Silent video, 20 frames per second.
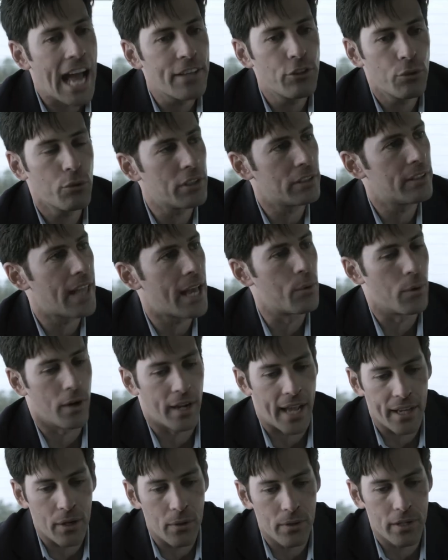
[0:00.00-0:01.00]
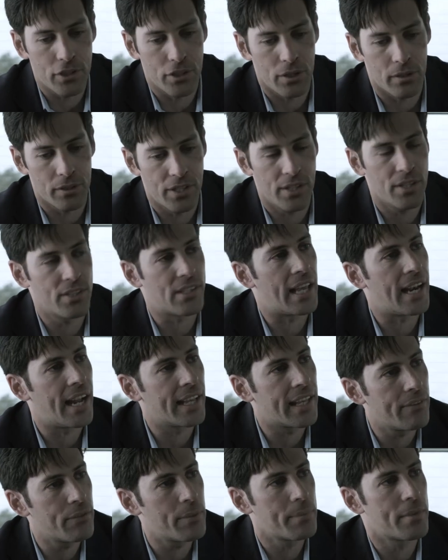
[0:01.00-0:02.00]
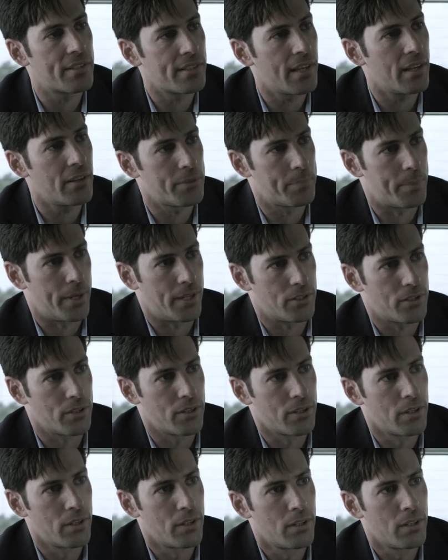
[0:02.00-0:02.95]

I do the legwork. I go to churches and I give them the sales pitch.